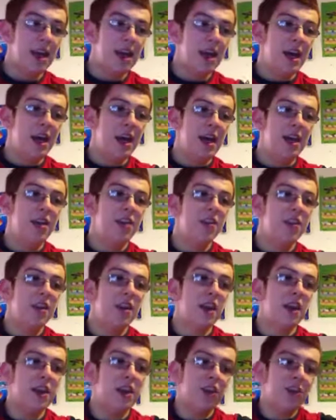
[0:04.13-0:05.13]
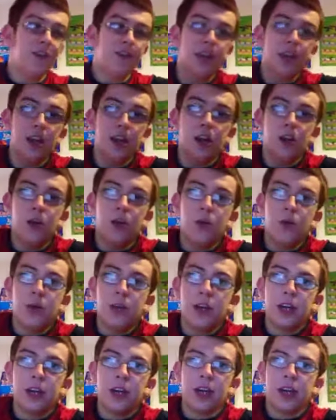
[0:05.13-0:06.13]
and in this video we're
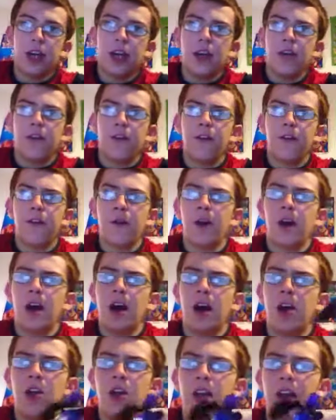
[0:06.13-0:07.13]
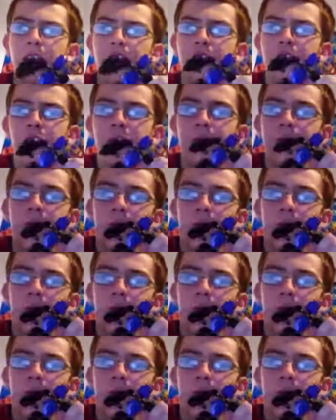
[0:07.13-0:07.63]
gonna have a look at